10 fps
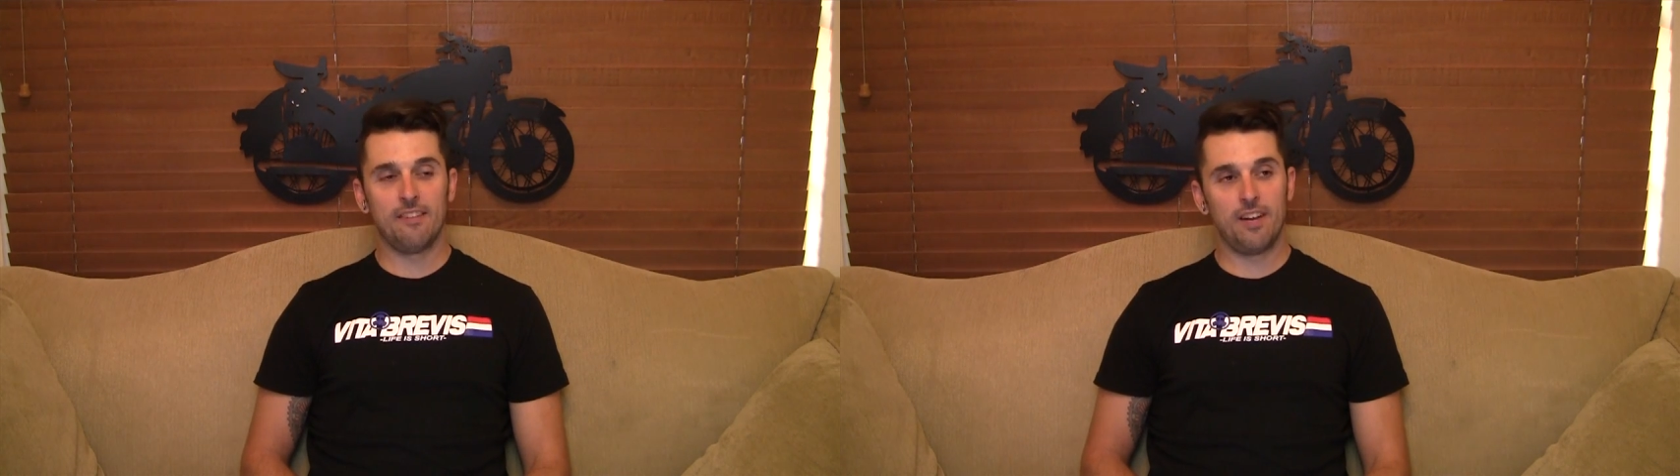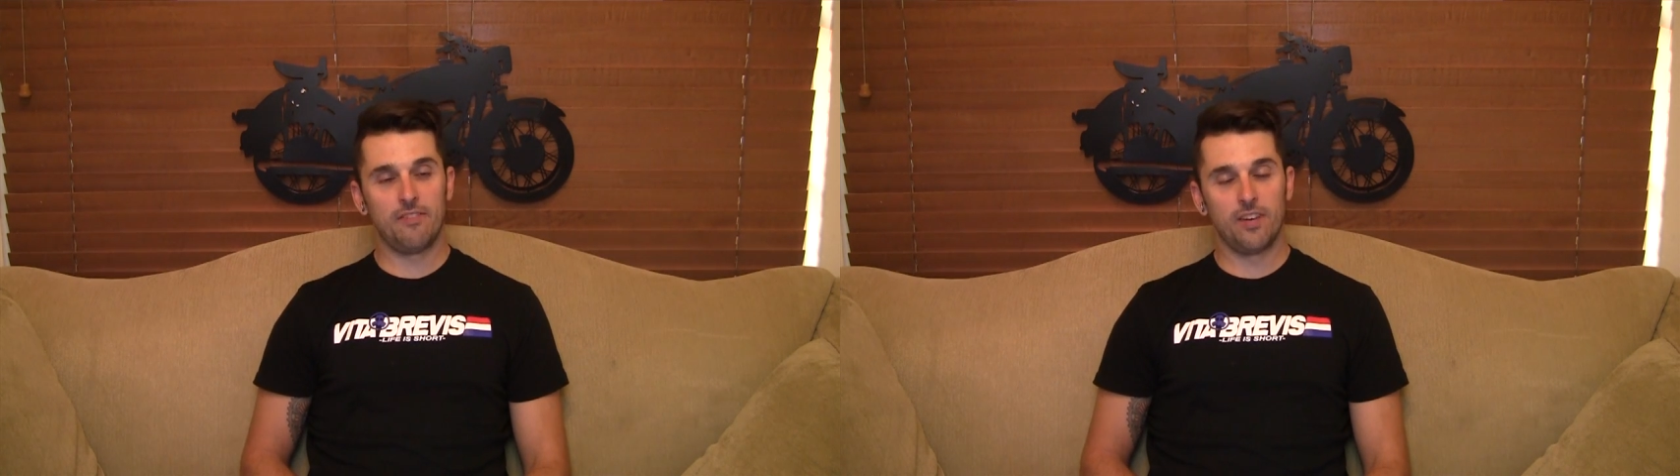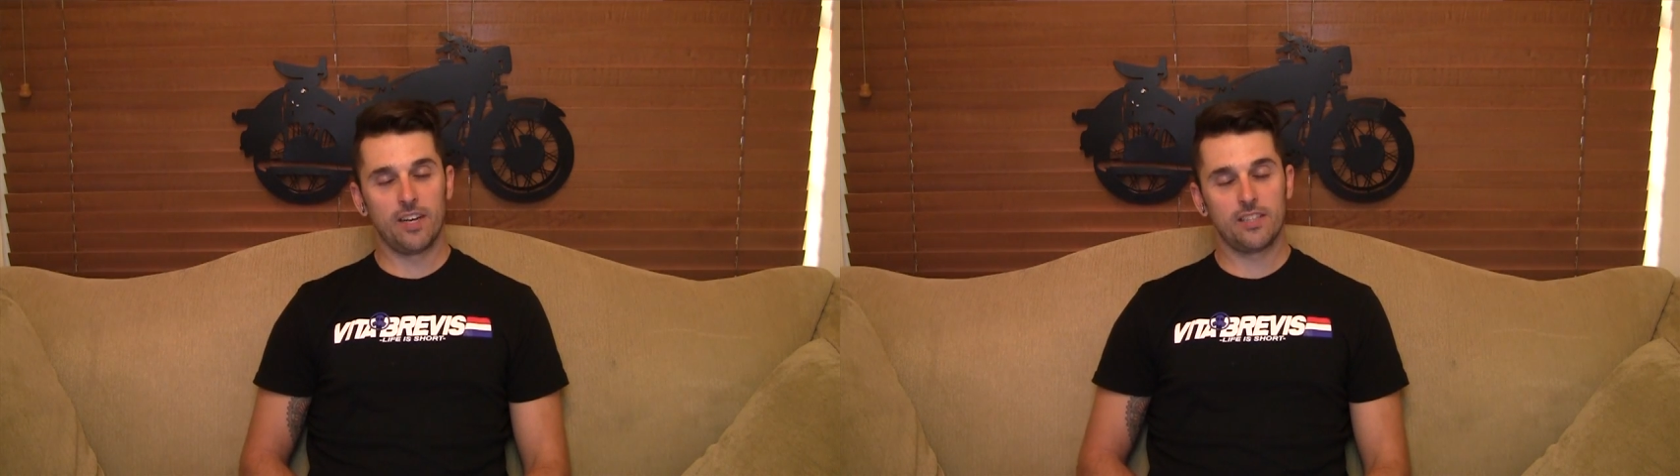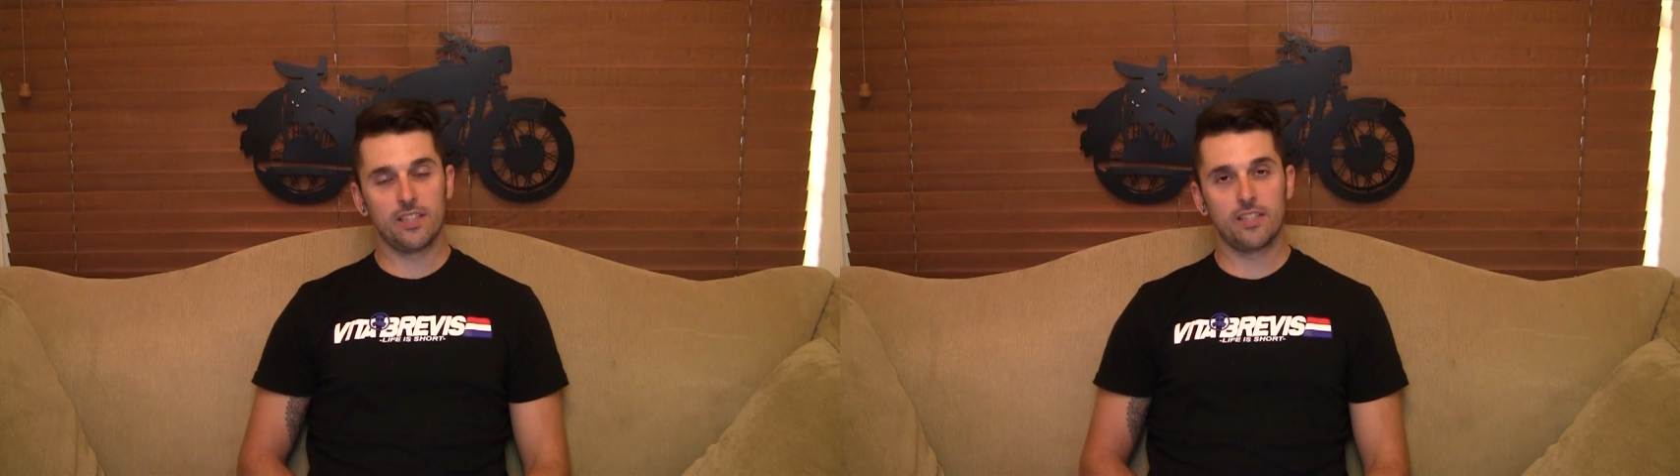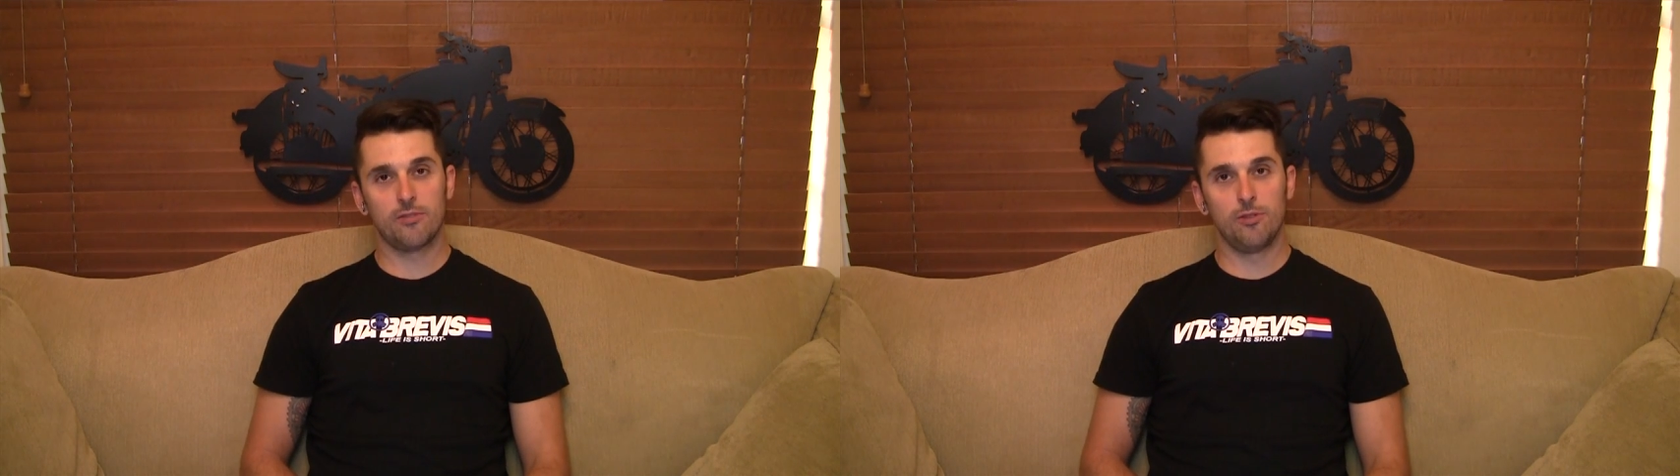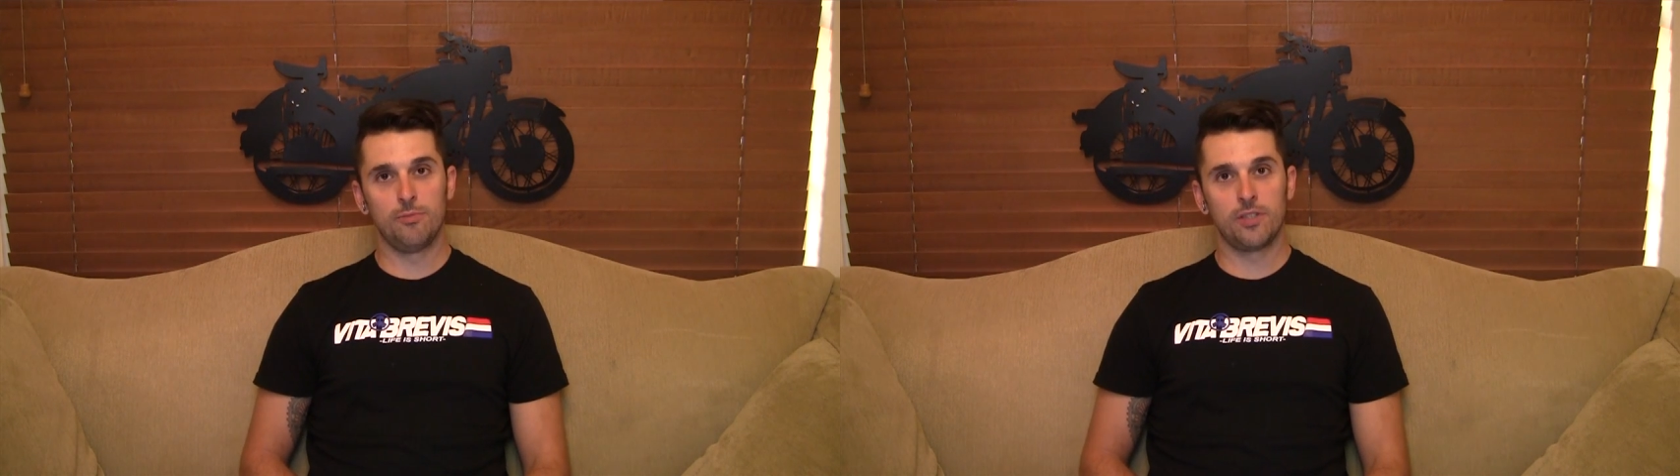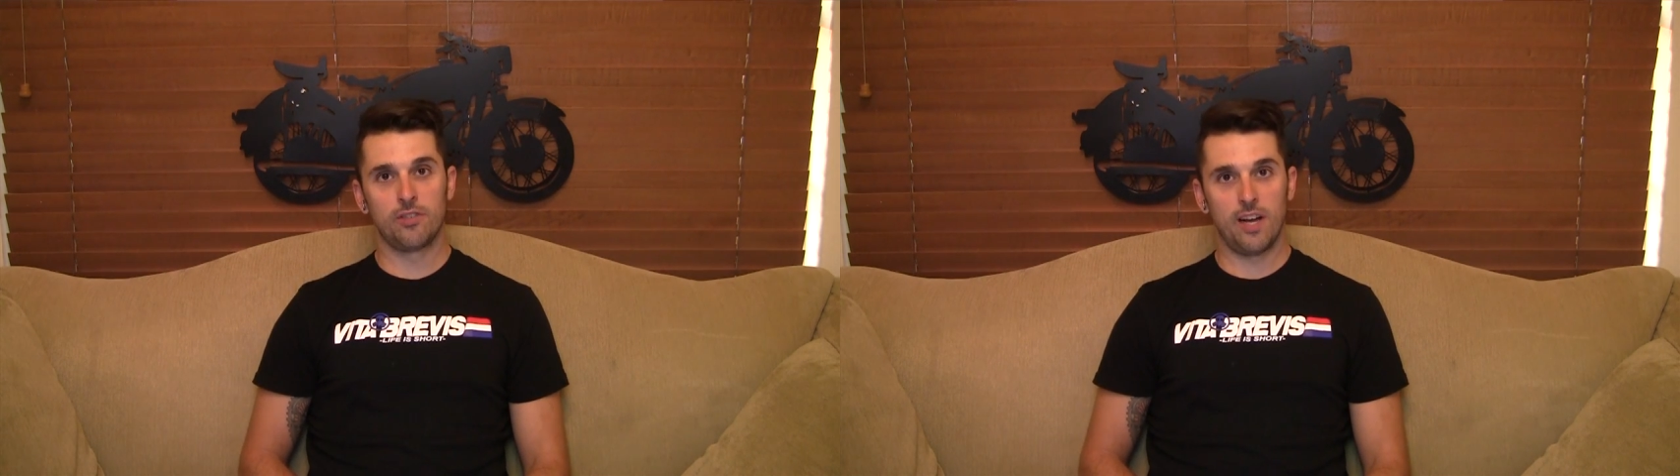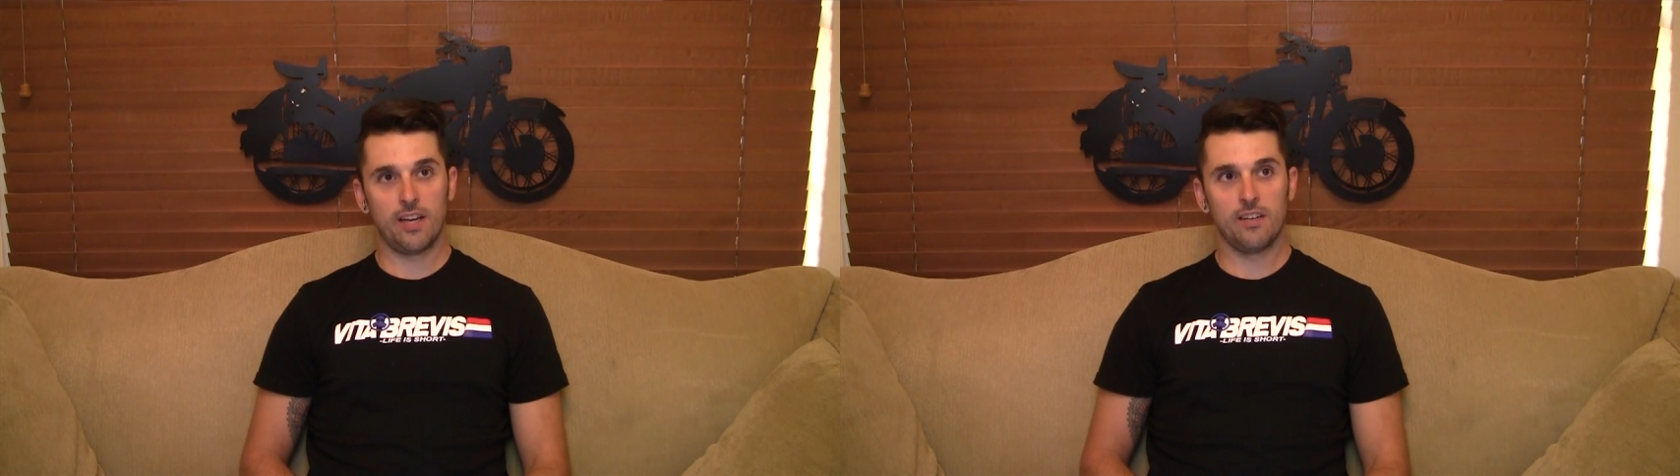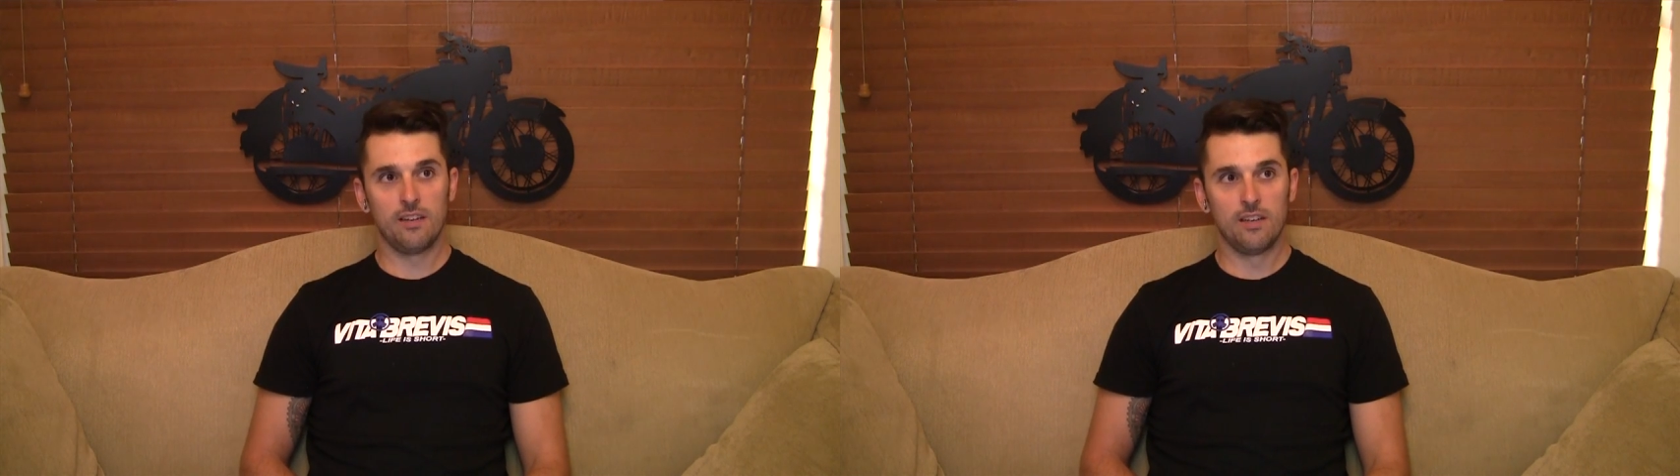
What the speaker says: I've ever actually groomed a track at